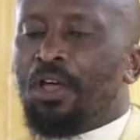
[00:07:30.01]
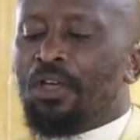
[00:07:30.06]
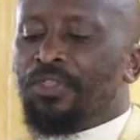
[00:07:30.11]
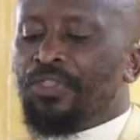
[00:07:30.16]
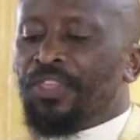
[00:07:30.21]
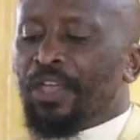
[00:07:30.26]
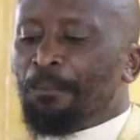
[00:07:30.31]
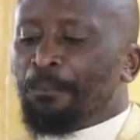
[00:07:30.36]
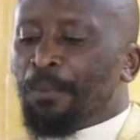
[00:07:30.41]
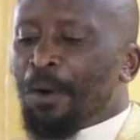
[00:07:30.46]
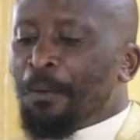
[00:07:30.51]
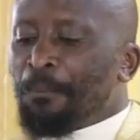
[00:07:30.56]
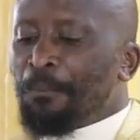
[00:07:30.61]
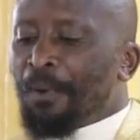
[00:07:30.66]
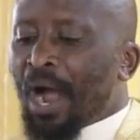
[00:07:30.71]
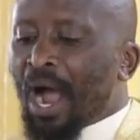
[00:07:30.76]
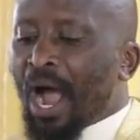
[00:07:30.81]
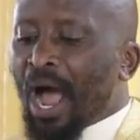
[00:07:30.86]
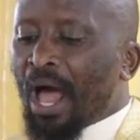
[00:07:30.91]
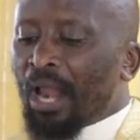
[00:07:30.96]
the
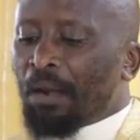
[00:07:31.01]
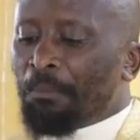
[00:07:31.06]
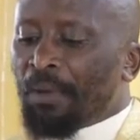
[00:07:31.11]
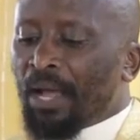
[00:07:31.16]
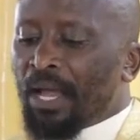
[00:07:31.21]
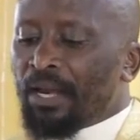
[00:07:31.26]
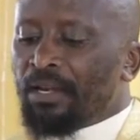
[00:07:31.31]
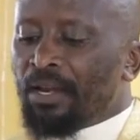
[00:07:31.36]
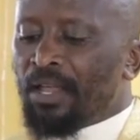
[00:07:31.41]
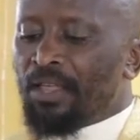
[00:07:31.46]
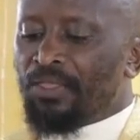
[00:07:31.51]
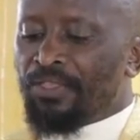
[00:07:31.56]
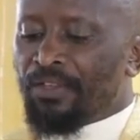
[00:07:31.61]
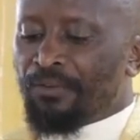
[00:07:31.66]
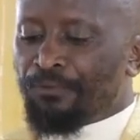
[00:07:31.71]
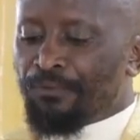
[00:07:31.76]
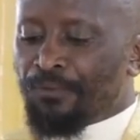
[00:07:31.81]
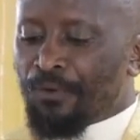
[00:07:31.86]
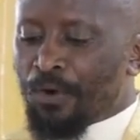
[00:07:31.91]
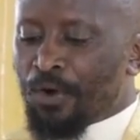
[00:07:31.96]
Pope Urban
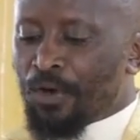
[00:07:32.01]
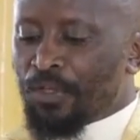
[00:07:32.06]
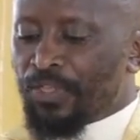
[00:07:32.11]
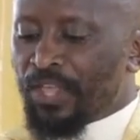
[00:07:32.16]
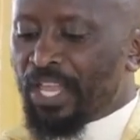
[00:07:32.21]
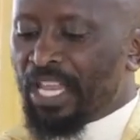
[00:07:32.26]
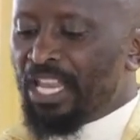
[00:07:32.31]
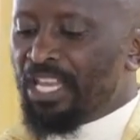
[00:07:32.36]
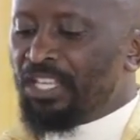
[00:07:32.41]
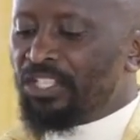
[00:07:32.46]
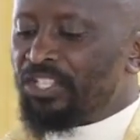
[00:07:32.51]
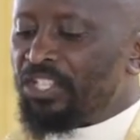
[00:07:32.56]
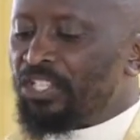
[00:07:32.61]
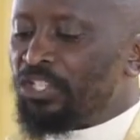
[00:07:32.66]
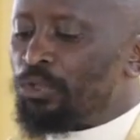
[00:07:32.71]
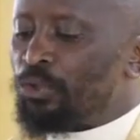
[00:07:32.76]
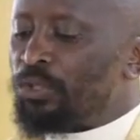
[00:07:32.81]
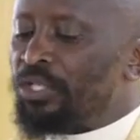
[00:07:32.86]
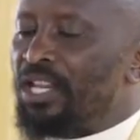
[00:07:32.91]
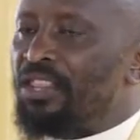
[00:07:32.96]
IV
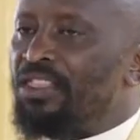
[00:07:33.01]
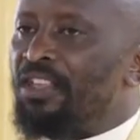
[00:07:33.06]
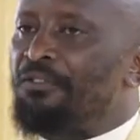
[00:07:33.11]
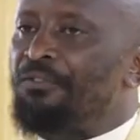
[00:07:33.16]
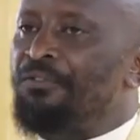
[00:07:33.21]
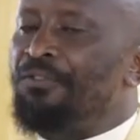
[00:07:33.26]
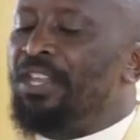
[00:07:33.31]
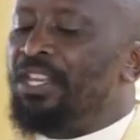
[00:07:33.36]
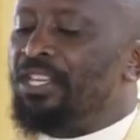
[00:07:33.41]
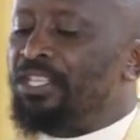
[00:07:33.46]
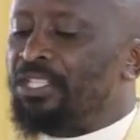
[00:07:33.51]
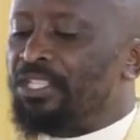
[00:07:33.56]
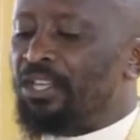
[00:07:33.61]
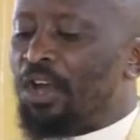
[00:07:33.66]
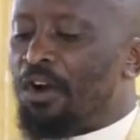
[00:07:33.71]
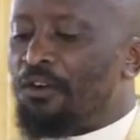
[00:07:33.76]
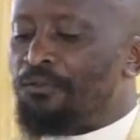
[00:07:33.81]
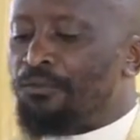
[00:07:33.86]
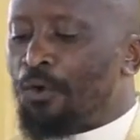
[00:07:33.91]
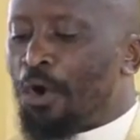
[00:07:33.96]
instituted the Feast
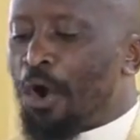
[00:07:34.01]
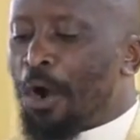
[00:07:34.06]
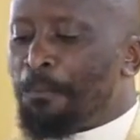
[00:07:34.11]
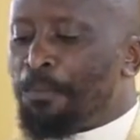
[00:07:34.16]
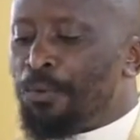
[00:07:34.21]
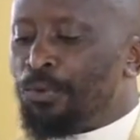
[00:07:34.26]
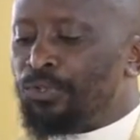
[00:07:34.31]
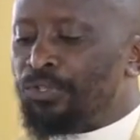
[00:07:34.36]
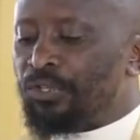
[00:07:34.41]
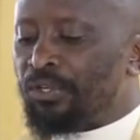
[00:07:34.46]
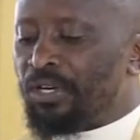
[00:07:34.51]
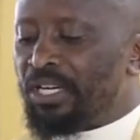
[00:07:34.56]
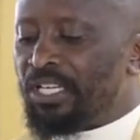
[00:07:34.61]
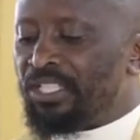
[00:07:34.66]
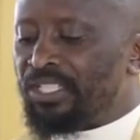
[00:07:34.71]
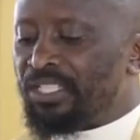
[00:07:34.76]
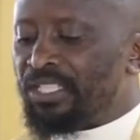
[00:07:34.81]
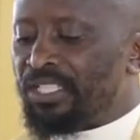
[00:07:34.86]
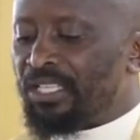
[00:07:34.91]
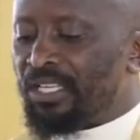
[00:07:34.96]
of Corpus
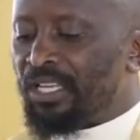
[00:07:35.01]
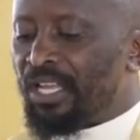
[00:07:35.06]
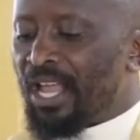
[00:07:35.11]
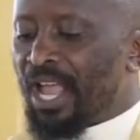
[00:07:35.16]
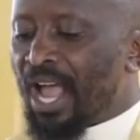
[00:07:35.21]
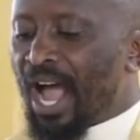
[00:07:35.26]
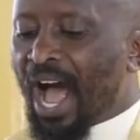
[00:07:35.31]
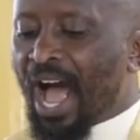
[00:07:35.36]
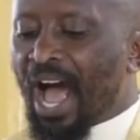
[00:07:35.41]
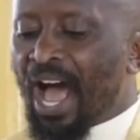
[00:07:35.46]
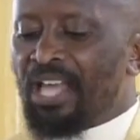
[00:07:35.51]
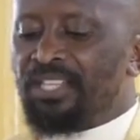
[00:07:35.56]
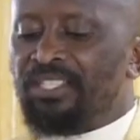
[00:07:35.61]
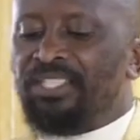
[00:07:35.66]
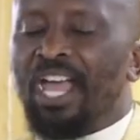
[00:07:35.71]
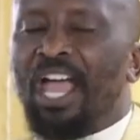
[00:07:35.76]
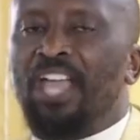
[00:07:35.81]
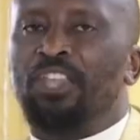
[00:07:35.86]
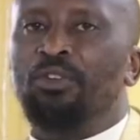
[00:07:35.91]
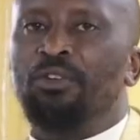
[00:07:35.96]
Christi
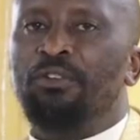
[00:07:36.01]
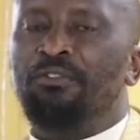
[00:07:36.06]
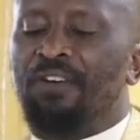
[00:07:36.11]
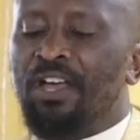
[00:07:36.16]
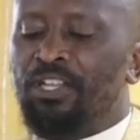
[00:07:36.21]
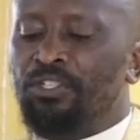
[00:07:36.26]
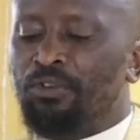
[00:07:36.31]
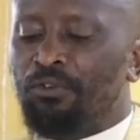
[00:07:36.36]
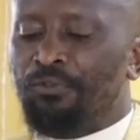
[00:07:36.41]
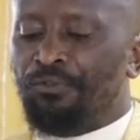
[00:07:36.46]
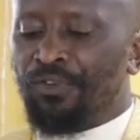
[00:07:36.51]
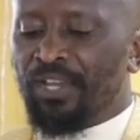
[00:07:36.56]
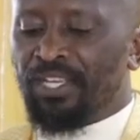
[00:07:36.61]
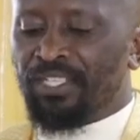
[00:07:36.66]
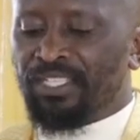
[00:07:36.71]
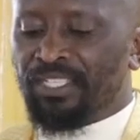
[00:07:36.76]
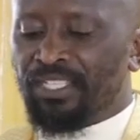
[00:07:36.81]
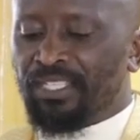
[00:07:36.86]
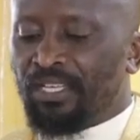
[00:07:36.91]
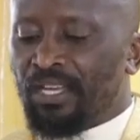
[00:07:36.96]
as a universal
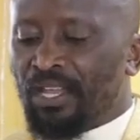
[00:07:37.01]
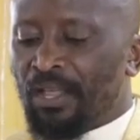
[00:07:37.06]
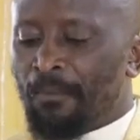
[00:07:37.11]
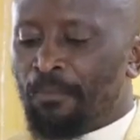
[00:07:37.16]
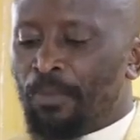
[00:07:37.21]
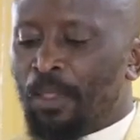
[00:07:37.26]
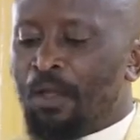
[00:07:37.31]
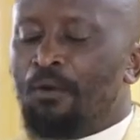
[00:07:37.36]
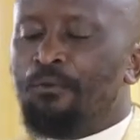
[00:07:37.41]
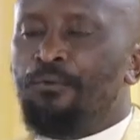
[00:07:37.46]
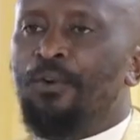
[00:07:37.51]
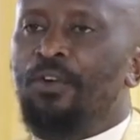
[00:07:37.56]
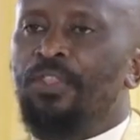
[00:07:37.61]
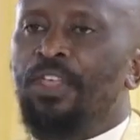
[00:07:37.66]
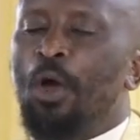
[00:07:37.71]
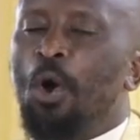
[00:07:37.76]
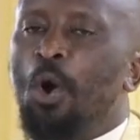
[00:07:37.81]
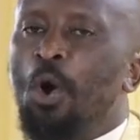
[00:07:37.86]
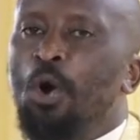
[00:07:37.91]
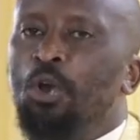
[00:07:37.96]
feast for
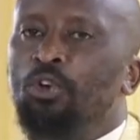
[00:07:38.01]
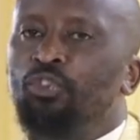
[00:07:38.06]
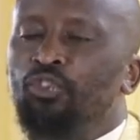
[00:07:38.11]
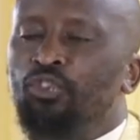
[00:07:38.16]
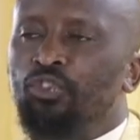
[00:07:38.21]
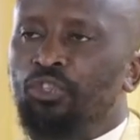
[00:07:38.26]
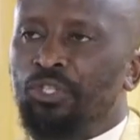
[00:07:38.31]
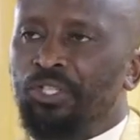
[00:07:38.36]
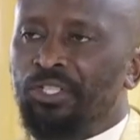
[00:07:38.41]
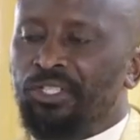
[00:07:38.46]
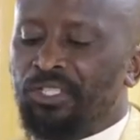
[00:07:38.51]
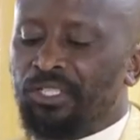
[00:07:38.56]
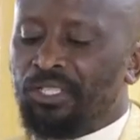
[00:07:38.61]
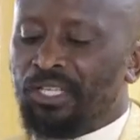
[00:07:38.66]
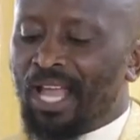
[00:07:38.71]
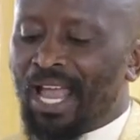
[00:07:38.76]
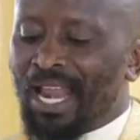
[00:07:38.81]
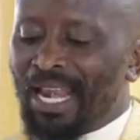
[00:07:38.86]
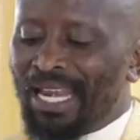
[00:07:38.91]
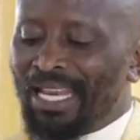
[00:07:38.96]
the whole church,
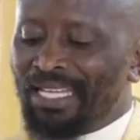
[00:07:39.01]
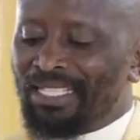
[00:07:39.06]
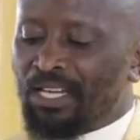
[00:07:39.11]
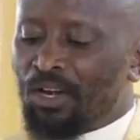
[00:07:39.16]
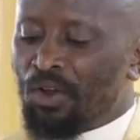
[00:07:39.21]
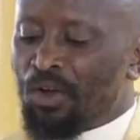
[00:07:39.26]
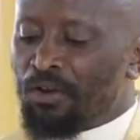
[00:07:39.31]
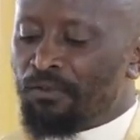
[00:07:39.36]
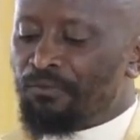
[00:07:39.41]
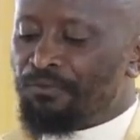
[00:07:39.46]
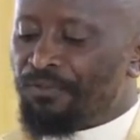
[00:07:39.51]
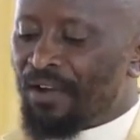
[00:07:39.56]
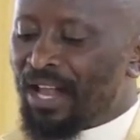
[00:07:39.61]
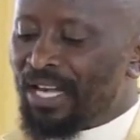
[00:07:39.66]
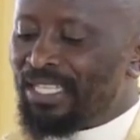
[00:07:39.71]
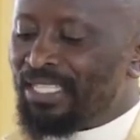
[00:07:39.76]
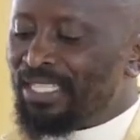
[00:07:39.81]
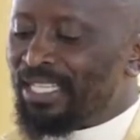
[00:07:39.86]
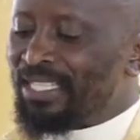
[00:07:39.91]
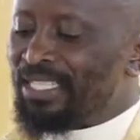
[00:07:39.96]
and let alone
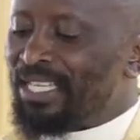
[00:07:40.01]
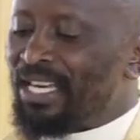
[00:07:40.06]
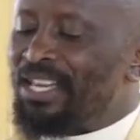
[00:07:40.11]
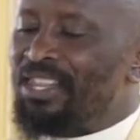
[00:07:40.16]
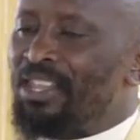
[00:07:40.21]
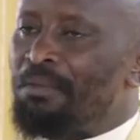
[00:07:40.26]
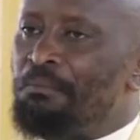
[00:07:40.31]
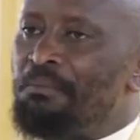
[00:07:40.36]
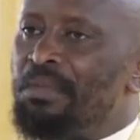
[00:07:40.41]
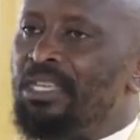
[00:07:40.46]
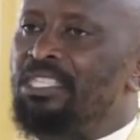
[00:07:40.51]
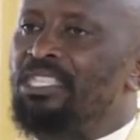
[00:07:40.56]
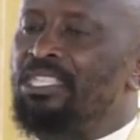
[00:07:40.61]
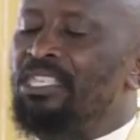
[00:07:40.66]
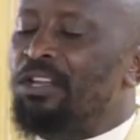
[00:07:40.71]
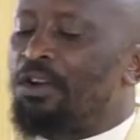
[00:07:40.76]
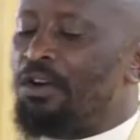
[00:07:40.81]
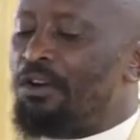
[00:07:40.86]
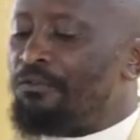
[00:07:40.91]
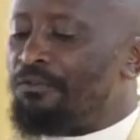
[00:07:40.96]
validated the
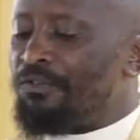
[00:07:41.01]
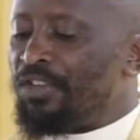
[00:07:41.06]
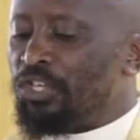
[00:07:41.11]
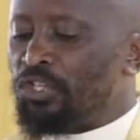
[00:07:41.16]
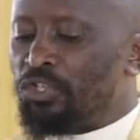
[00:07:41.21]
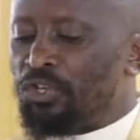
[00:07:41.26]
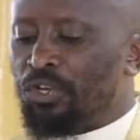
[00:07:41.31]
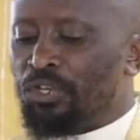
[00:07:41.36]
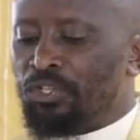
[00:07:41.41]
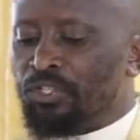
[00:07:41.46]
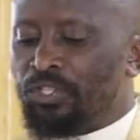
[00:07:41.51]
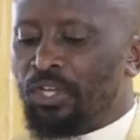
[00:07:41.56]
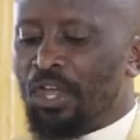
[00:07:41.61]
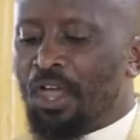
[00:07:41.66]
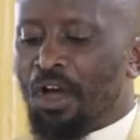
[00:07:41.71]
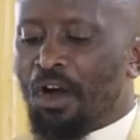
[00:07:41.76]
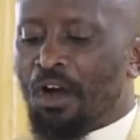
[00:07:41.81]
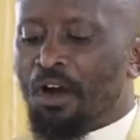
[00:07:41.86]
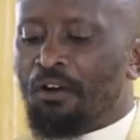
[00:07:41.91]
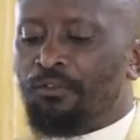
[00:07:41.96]
mystical visions
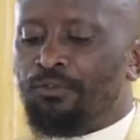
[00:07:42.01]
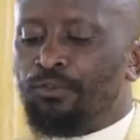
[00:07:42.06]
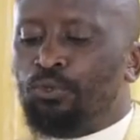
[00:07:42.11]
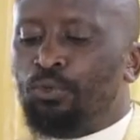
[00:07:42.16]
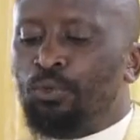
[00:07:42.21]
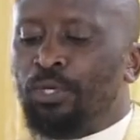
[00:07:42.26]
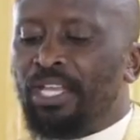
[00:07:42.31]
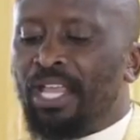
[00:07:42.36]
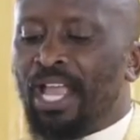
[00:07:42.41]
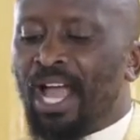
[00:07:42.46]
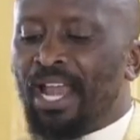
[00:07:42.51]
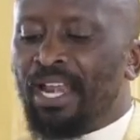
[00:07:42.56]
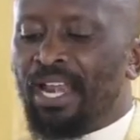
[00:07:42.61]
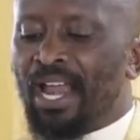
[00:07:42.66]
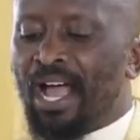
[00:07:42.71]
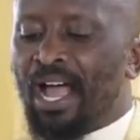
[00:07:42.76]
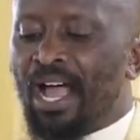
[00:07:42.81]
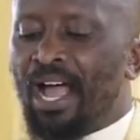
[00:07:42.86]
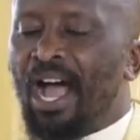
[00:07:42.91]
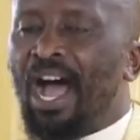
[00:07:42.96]
of
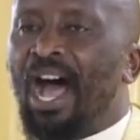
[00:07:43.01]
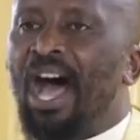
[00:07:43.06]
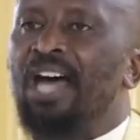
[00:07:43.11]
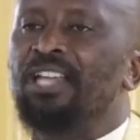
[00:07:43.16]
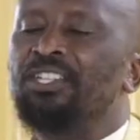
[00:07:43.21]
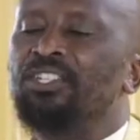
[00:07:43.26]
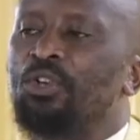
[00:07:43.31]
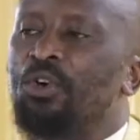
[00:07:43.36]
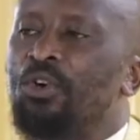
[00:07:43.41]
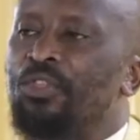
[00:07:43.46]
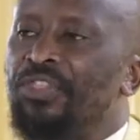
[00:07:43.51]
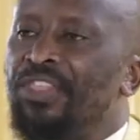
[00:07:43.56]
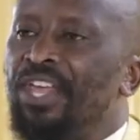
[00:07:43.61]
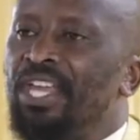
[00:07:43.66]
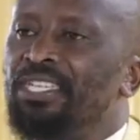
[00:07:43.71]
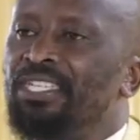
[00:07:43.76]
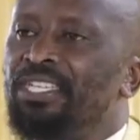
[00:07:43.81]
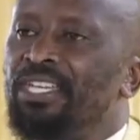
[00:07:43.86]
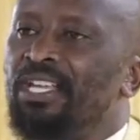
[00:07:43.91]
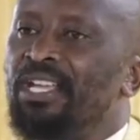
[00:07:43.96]
Juliana as
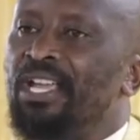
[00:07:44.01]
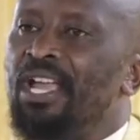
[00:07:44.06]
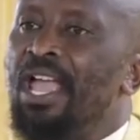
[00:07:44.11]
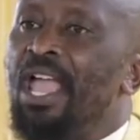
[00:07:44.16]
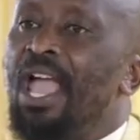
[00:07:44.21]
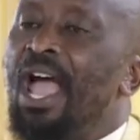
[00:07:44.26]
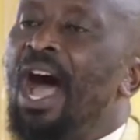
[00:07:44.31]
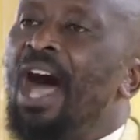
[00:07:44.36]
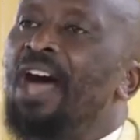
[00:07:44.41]
authentic,